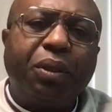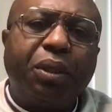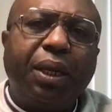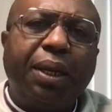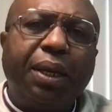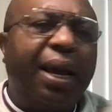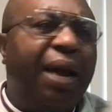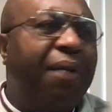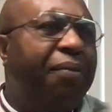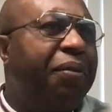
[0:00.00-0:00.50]

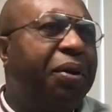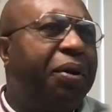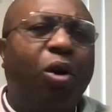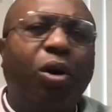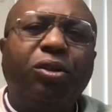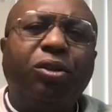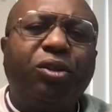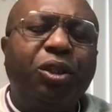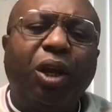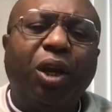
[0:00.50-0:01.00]
Every
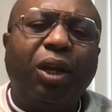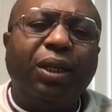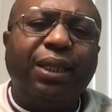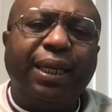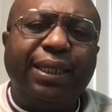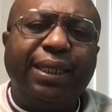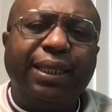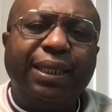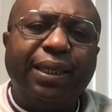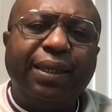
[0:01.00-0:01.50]
country does
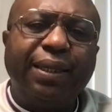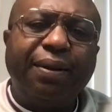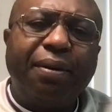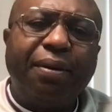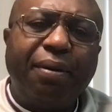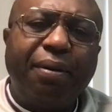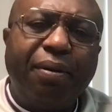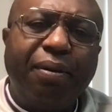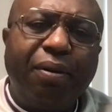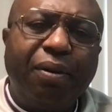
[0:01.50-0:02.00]
it.
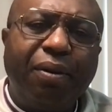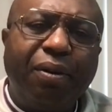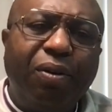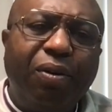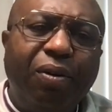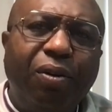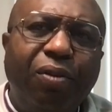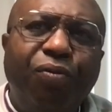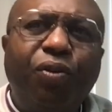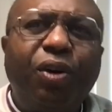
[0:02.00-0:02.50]

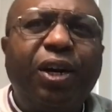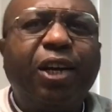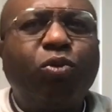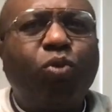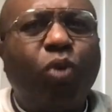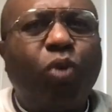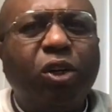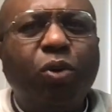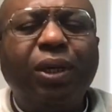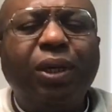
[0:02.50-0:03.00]
Forget what
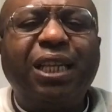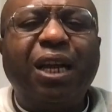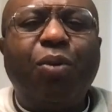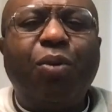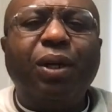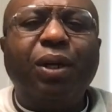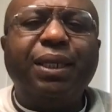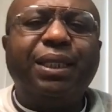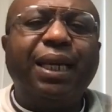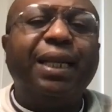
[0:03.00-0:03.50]
the Western world
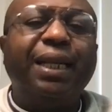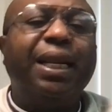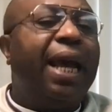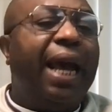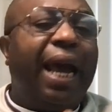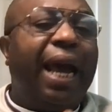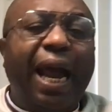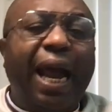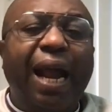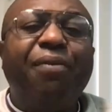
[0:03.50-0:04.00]
is saying.
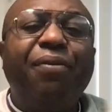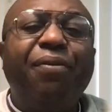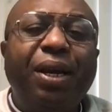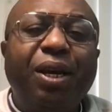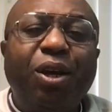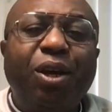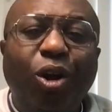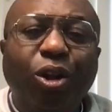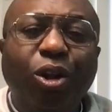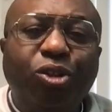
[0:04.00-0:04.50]
Every
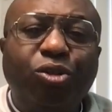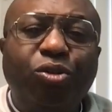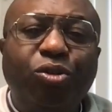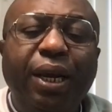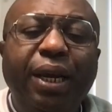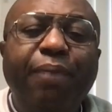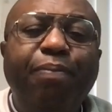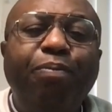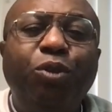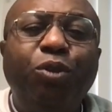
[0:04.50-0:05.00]
country
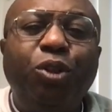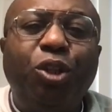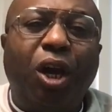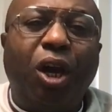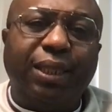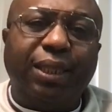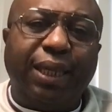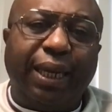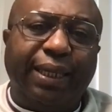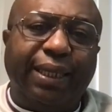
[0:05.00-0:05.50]
does
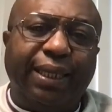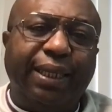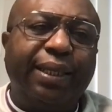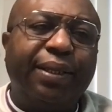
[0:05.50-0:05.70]
it.